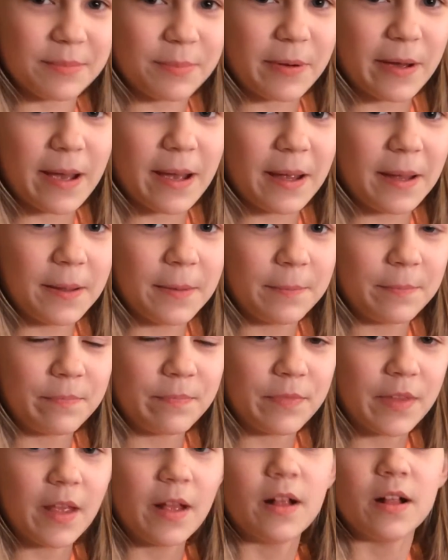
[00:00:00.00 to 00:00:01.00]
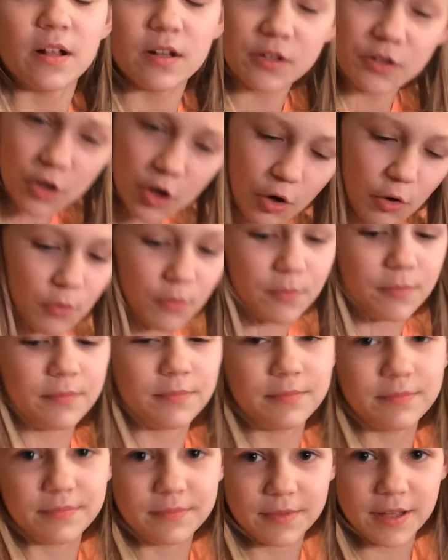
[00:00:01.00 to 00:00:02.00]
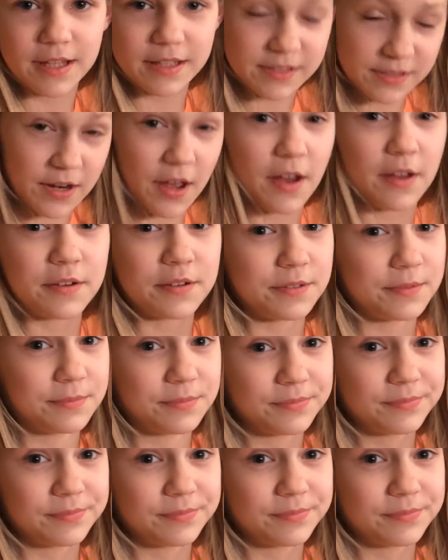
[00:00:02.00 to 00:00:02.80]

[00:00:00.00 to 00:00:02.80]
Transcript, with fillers: pie? No. It's not.